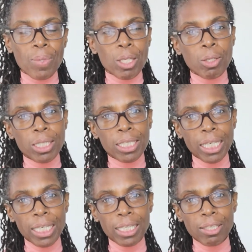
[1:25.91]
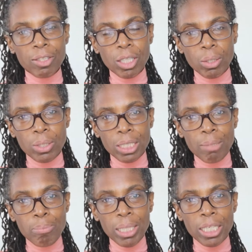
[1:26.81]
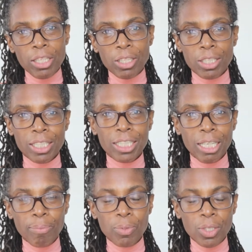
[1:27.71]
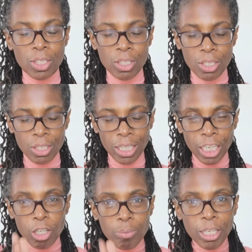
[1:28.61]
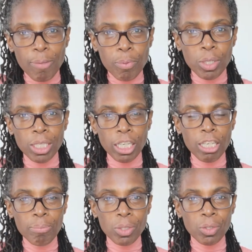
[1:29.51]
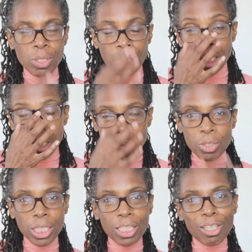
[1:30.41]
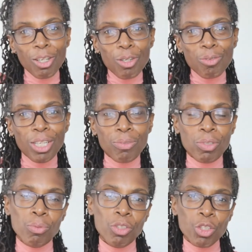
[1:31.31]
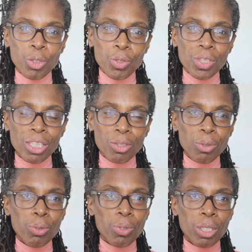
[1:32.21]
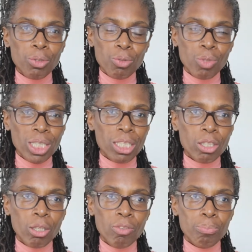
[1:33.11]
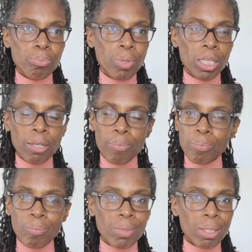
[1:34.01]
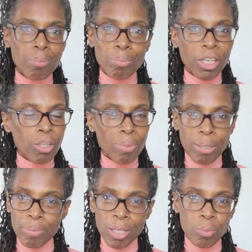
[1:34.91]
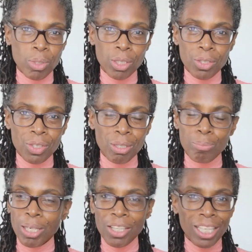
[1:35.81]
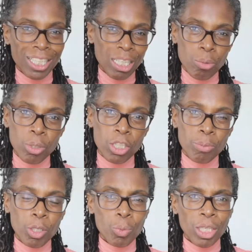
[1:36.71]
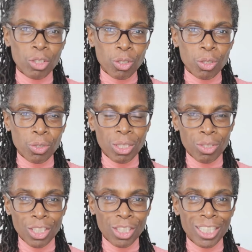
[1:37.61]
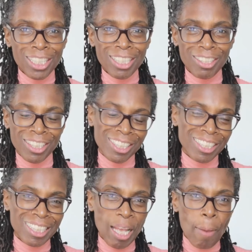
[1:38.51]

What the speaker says: you can take those immediate steps to help keep in alignment, which in the long run reduces all those risks of making your back pain worse, making your headache worse, because we ignored those early signs.